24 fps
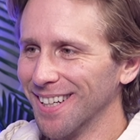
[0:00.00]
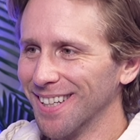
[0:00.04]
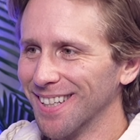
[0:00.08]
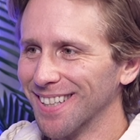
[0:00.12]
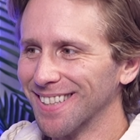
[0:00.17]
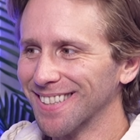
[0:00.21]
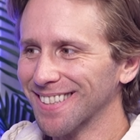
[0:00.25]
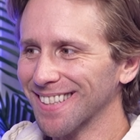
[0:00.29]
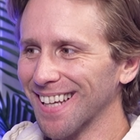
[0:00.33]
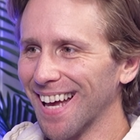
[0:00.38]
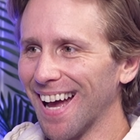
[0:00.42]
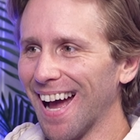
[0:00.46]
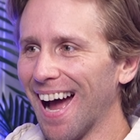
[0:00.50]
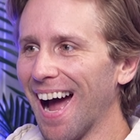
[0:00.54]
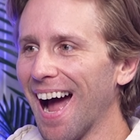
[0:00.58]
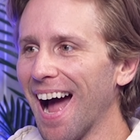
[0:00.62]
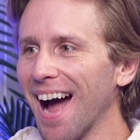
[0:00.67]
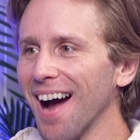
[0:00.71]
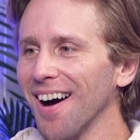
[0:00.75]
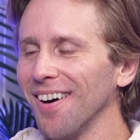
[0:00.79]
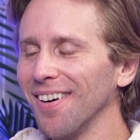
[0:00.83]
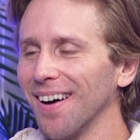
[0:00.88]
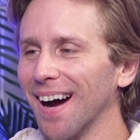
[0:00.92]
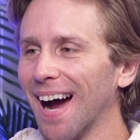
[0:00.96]
yeah.
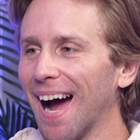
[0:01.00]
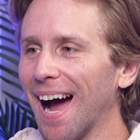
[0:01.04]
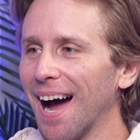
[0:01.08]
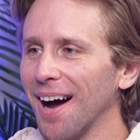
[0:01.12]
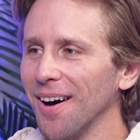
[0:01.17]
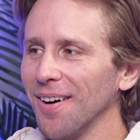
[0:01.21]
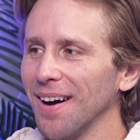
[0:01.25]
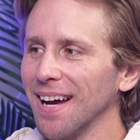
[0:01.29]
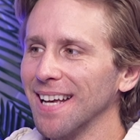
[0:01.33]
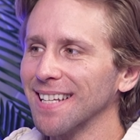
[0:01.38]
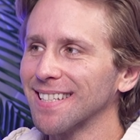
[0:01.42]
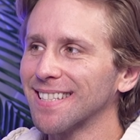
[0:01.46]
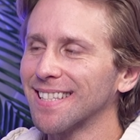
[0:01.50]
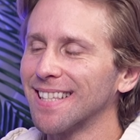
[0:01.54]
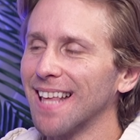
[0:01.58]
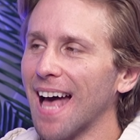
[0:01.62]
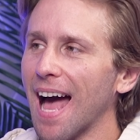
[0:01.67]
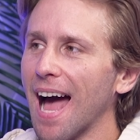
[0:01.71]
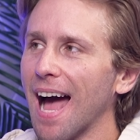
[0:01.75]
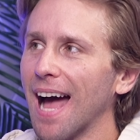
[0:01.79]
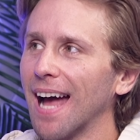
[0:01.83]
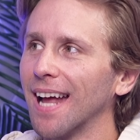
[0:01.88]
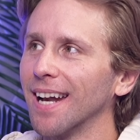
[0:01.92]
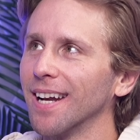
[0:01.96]
How how has
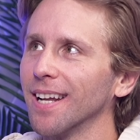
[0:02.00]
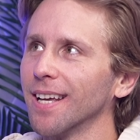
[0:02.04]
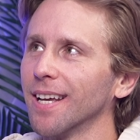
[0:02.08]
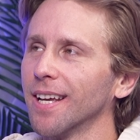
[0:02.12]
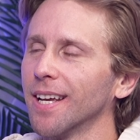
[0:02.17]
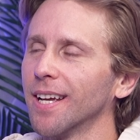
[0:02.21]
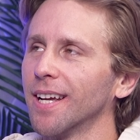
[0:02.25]
that